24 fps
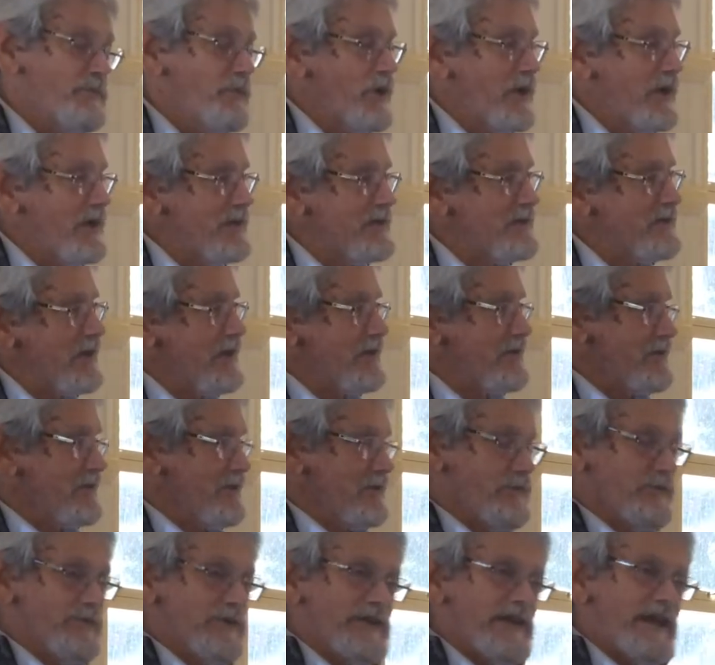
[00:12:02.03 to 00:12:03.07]
brain. It's
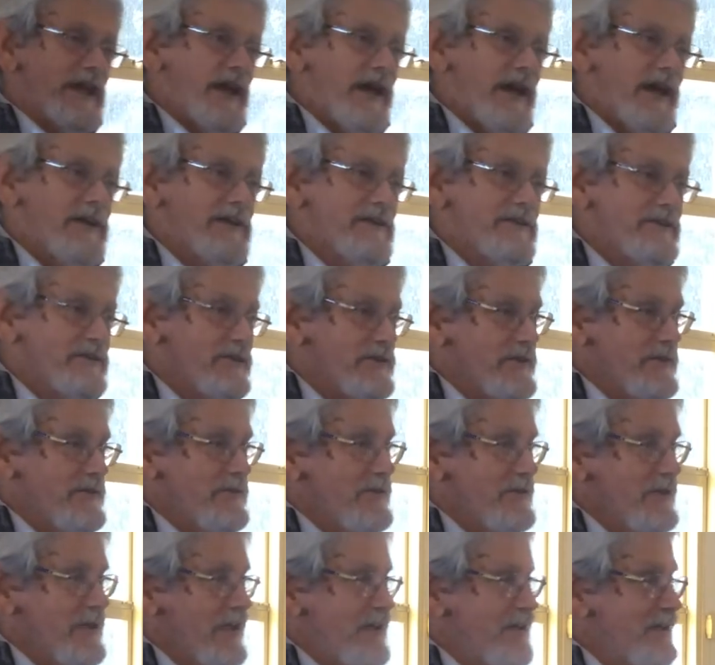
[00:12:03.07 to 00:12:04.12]
actually really hard
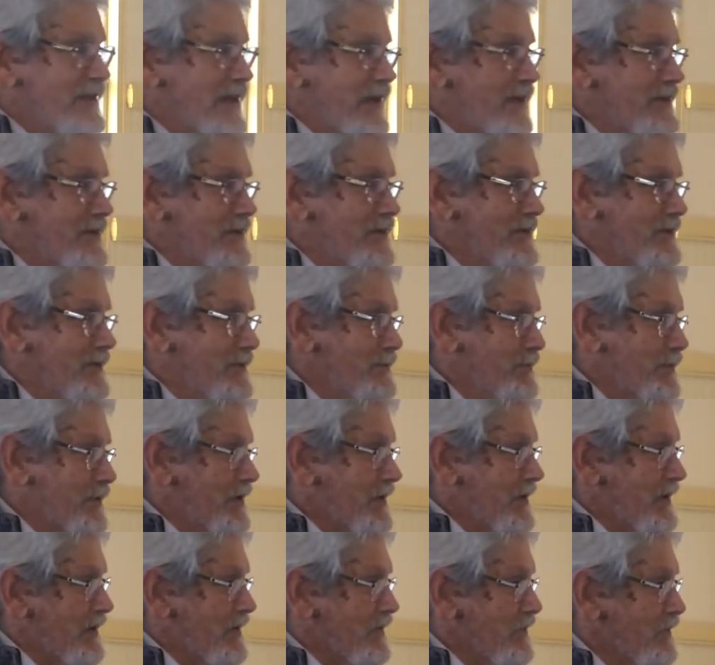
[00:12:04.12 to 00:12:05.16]
to get that
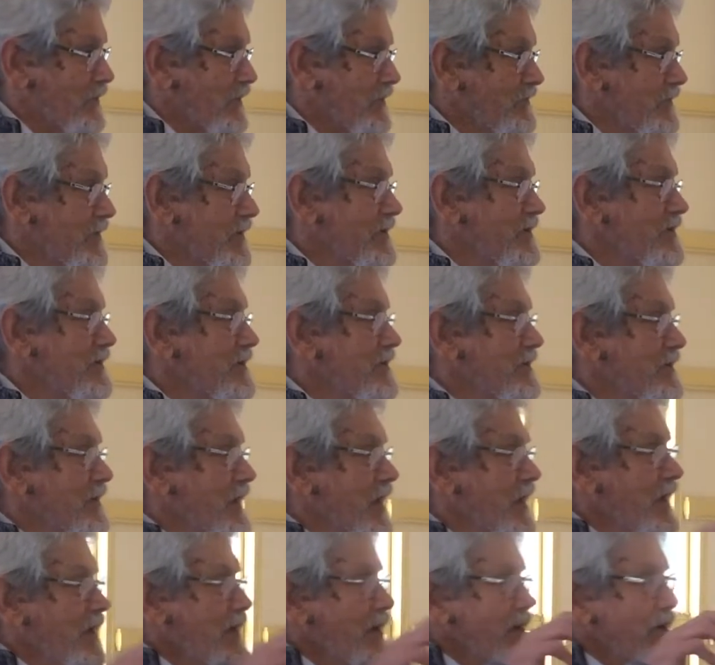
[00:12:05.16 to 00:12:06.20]
particular evidence,
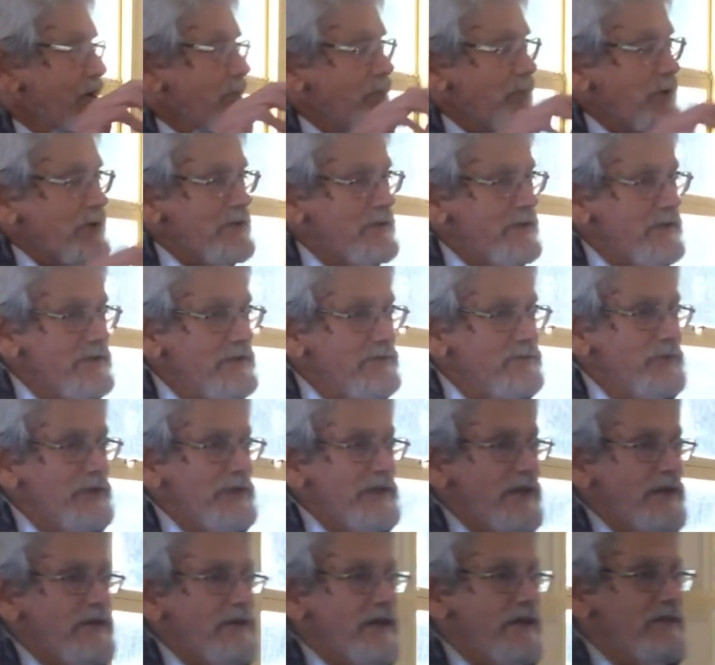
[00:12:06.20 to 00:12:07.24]
but we
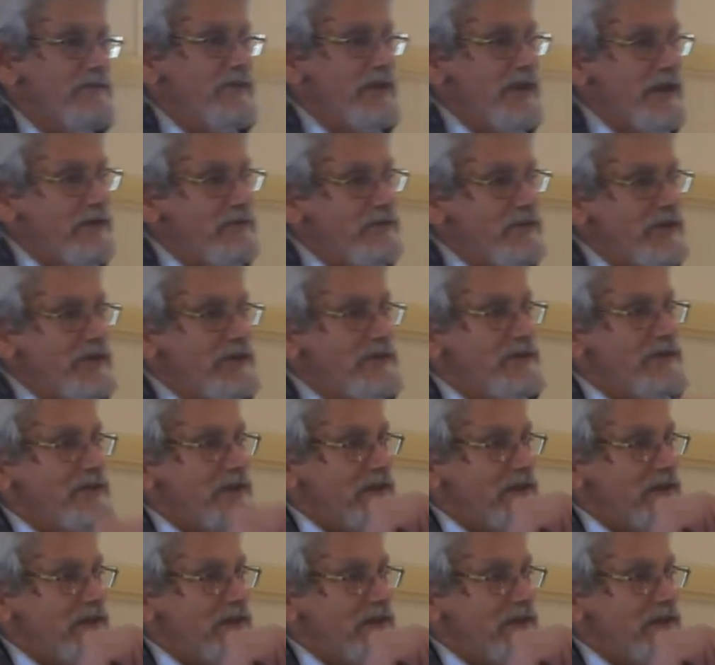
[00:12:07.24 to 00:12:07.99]
don't have the evidence